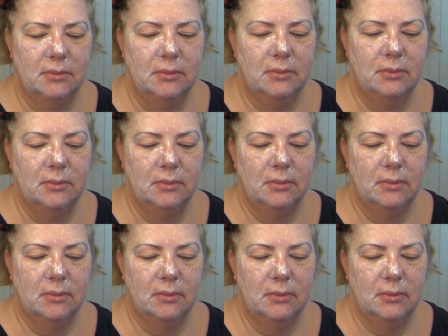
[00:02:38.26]

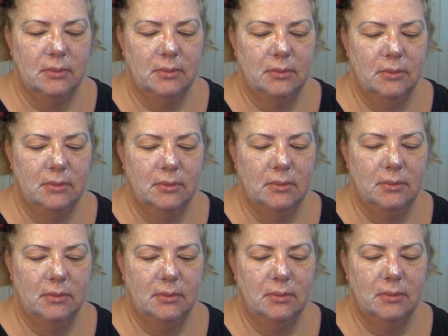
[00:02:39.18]

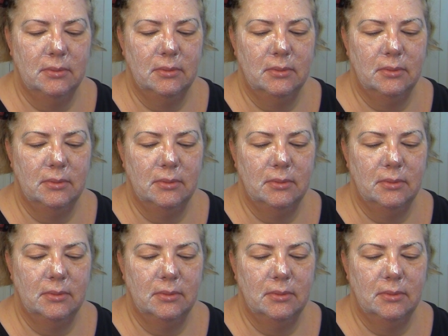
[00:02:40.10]
(silent)